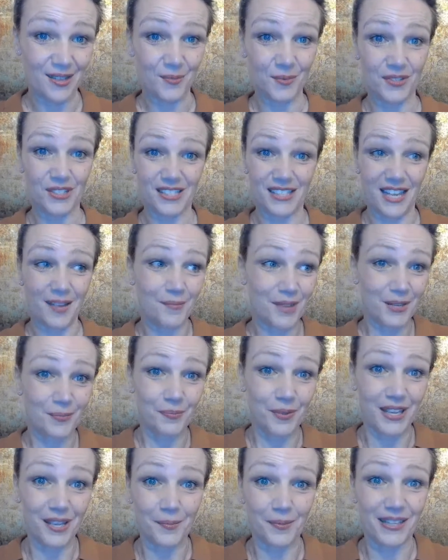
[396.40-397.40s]
because they might
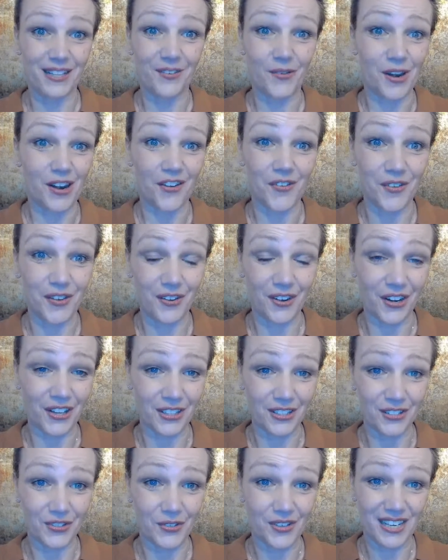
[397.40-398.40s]
be a bit
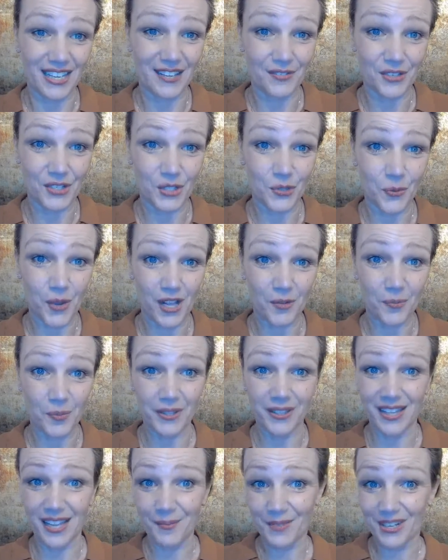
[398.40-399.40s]
reluctant to leave as well,
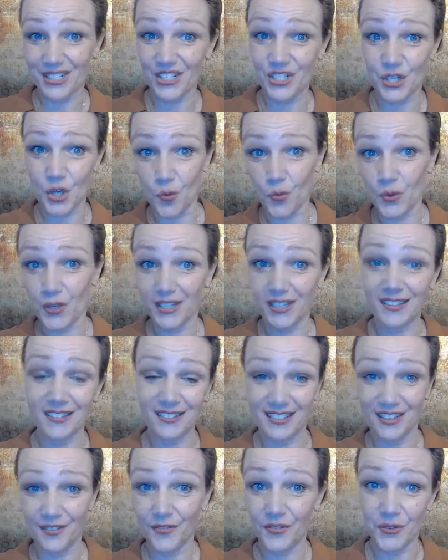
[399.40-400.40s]
but they might show it in a
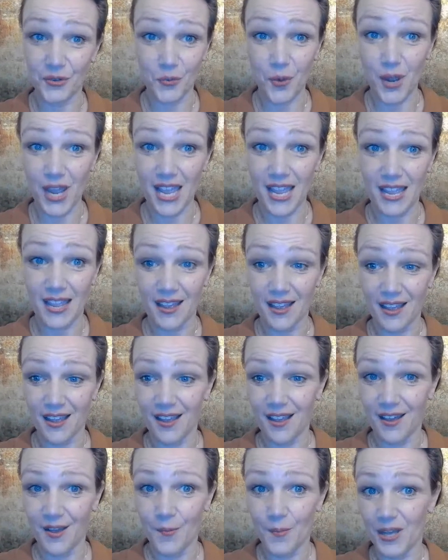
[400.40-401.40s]
different way
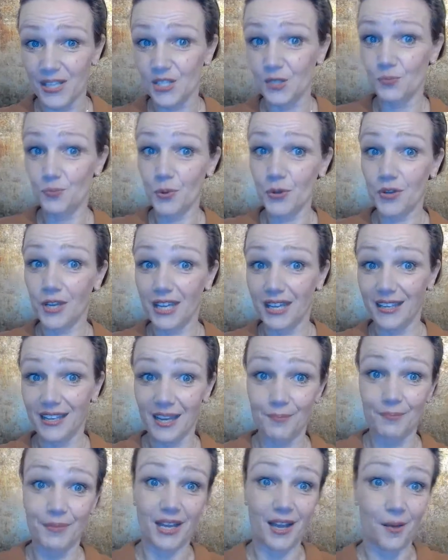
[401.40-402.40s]
by spooking
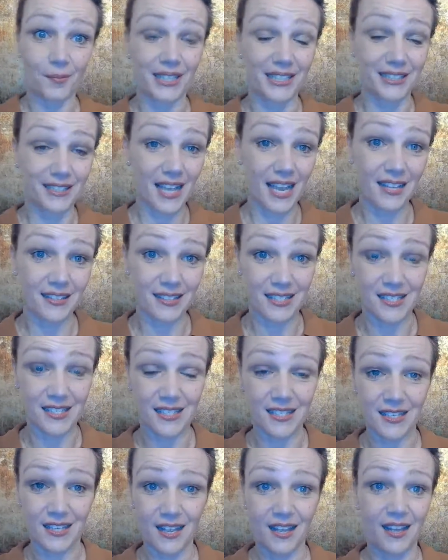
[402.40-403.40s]
and becoming
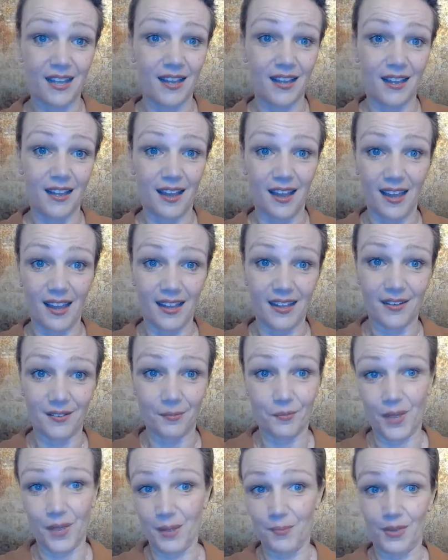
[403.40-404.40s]
tense
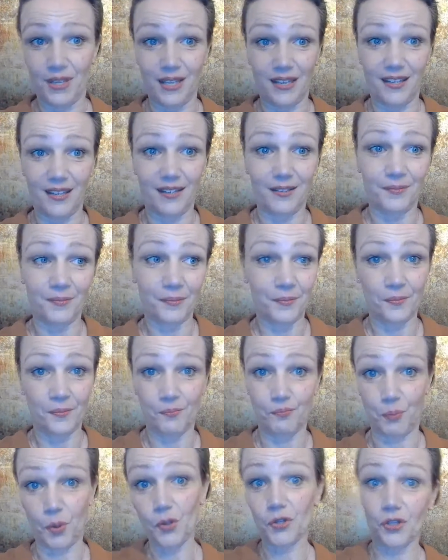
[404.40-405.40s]
and maybe
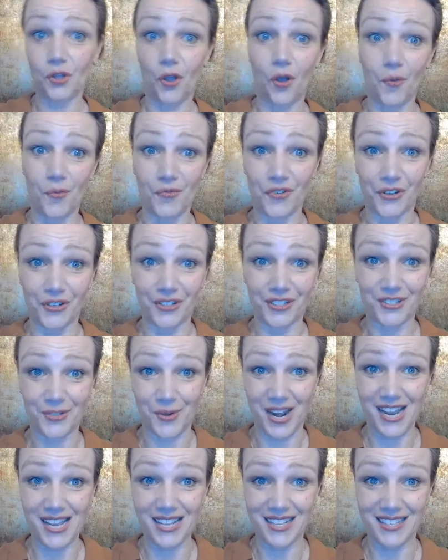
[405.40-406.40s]
bolt homewards,
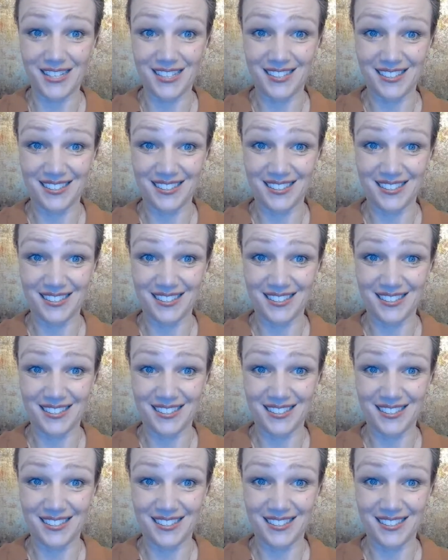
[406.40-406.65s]
right?